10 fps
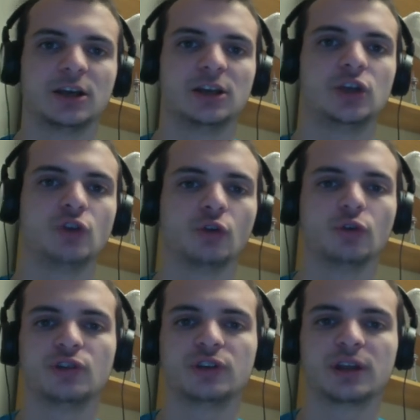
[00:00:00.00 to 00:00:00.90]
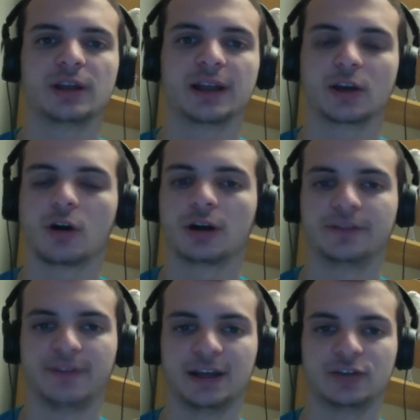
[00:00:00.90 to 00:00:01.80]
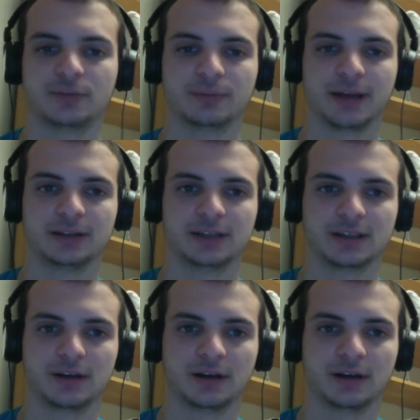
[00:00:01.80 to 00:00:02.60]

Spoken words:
you don't lose like card advantage from playing this card.